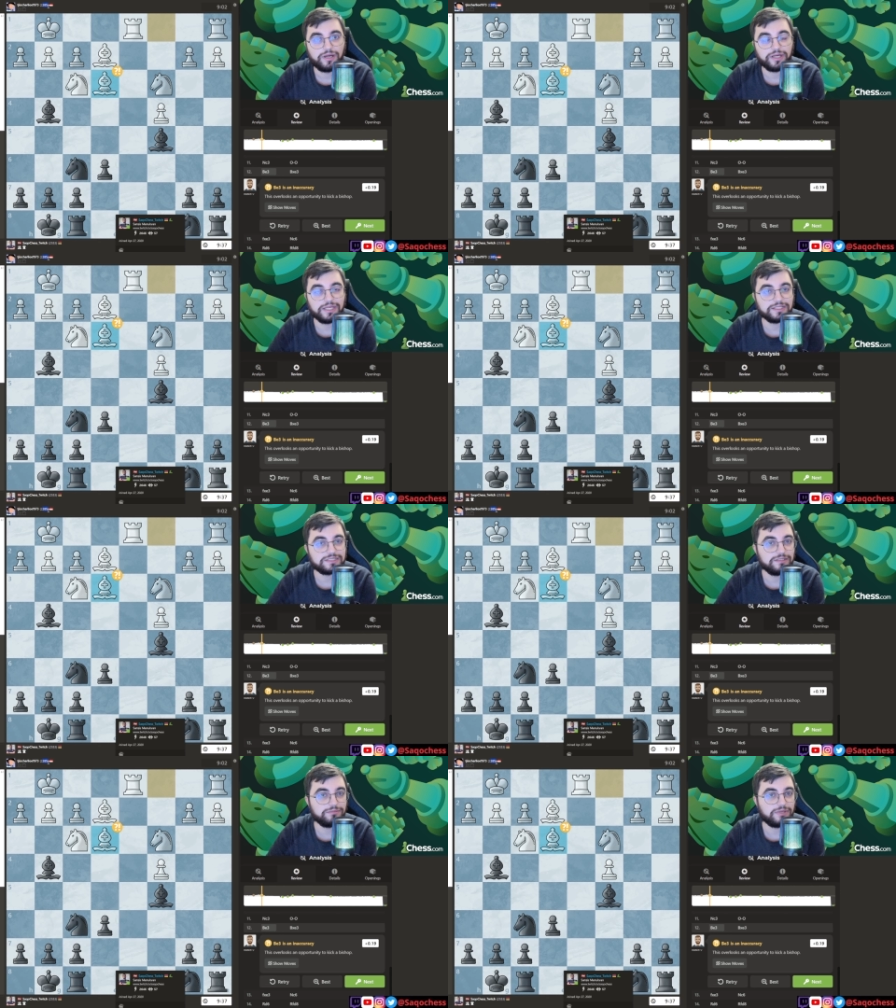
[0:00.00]

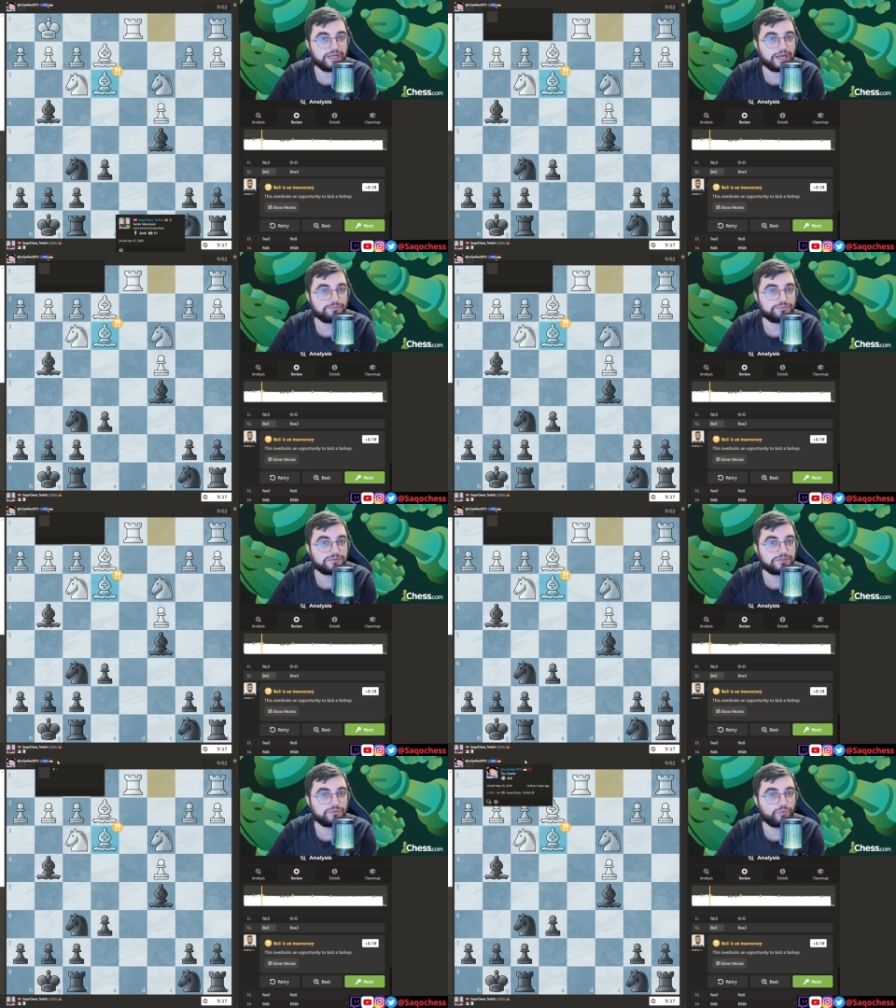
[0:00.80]
Against him, I up
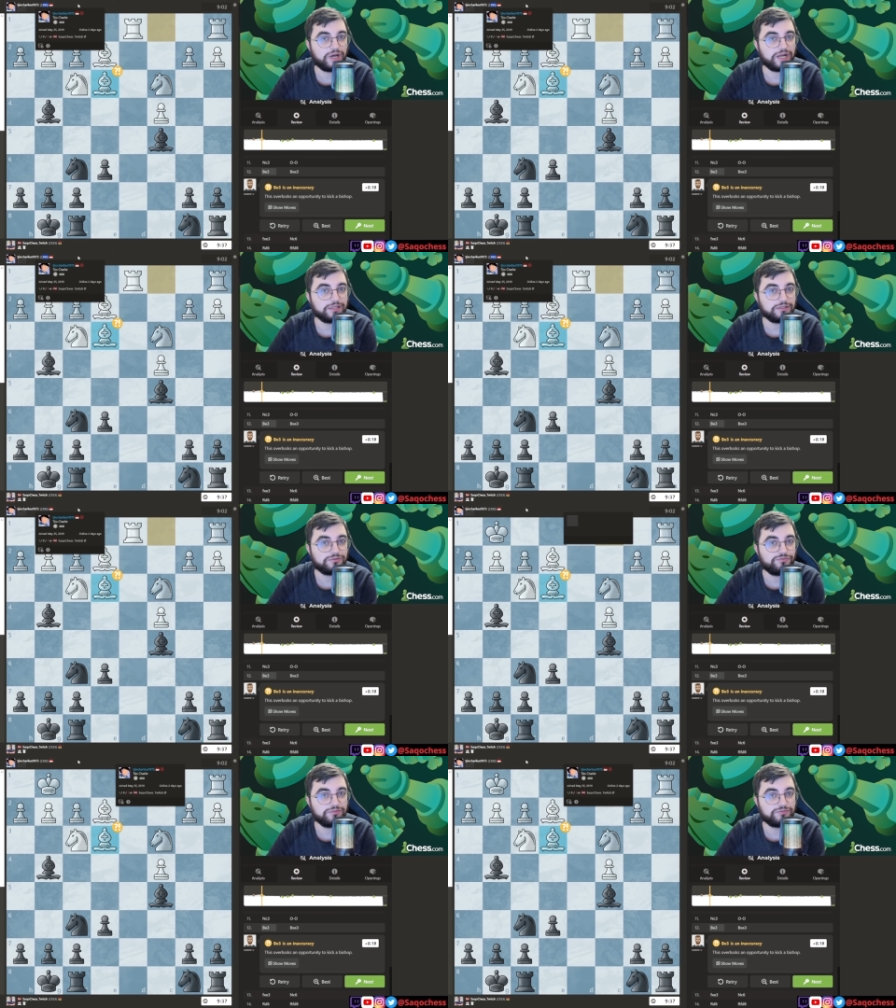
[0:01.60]

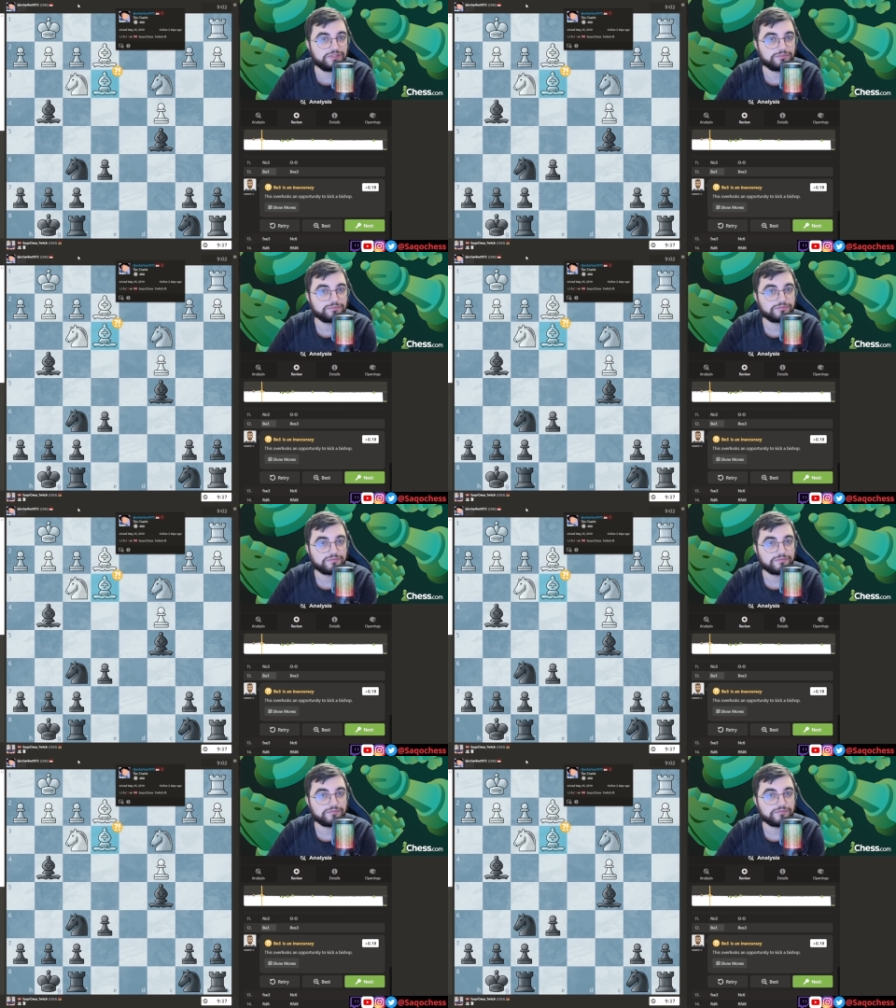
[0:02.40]
150.